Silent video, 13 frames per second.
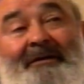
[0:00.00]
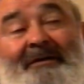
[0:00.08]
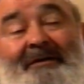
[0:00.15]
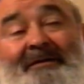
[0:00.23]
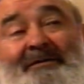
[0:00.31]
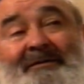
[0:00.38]

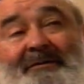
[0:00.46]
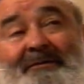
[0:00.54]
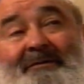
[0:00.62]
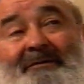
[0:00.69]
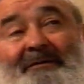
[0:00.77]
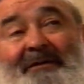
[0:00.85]

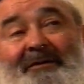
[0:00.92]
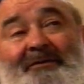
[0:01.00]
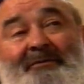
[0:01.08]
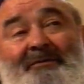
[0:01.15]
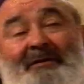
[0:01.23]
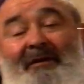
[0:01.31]
So they
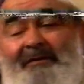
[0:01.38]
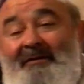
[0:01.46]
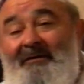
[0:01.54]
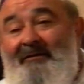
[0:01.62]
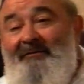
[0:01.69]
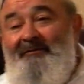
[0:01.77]
knew
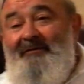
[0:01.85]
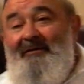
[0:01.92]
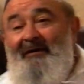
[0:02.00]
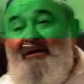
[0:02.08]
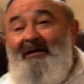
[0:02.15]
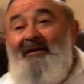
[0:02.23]
nothing of
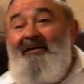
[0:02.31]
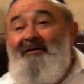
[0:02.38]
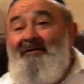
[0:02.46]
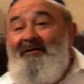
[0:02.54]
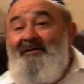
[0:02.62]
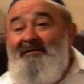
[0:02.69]

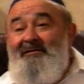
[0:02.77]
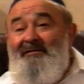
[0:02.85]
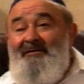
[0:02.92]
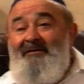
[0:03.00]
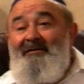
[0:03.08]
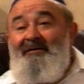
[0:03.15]
Hungarian
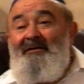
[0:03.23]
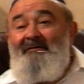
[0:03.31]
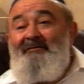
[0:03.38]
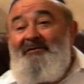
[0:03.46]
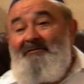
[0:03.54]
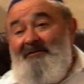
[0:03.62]
history,
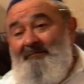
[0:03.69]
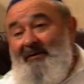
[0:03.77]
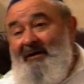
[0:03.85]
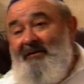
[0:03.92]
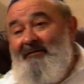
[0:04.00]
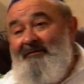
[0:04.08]
which was
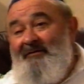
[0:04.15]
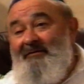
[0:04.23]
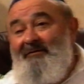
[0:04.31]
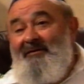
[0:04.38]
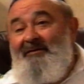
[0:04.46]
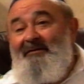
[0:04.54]
part of the
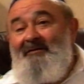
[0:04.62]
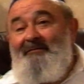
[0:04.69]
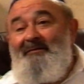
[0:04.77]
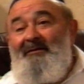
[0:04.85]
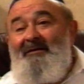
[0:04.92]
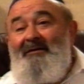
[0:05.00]
curriculum.
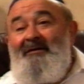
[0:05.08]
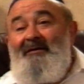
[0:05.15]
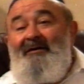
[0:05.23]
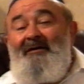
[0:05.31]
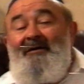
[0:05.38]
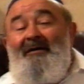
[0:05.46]

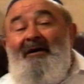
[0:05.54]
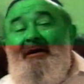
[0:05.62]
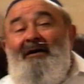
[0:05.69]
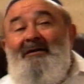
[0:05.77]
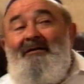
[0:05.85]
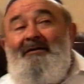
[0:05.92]

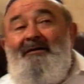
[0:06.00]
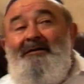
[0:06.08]
And